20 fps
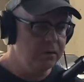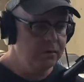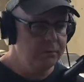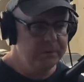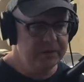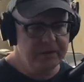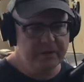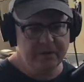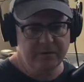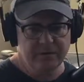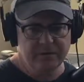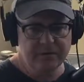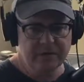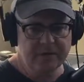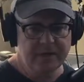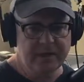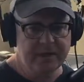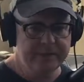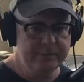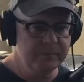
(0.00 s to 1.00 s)
but there is
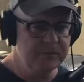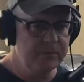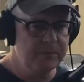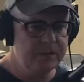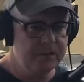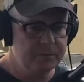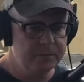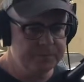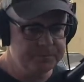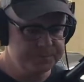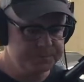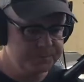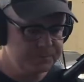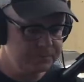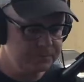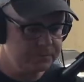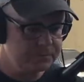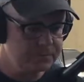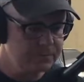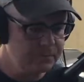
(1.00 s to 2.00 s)
times where
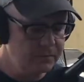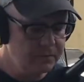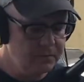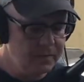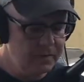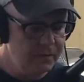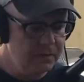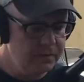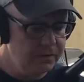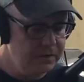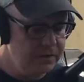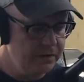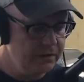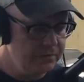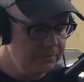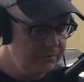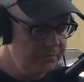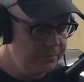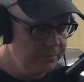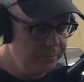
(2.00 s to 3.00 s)
we did
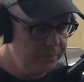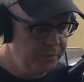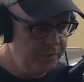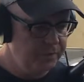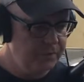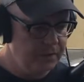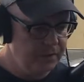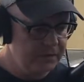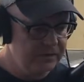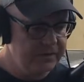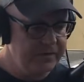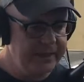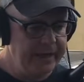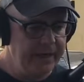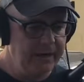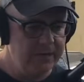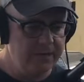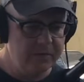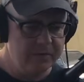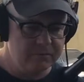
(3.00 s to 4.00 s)
put it all
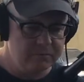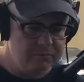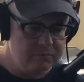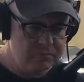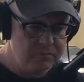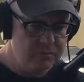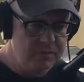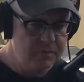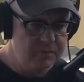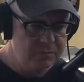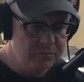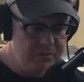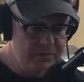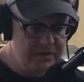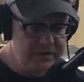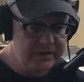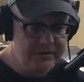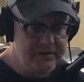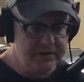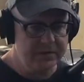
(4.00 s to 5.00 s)
together and
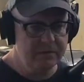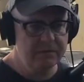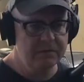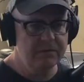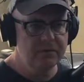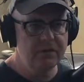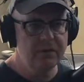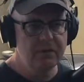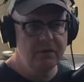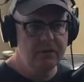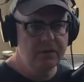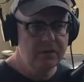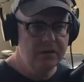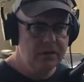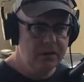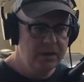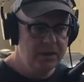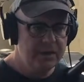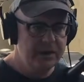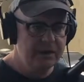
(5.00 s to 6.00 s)
present it
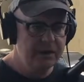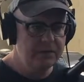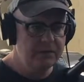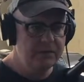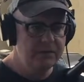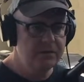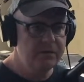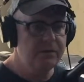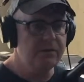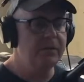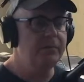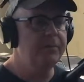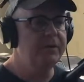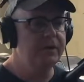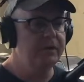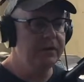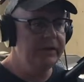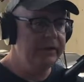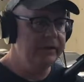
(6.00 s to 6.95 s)
and then do it. But,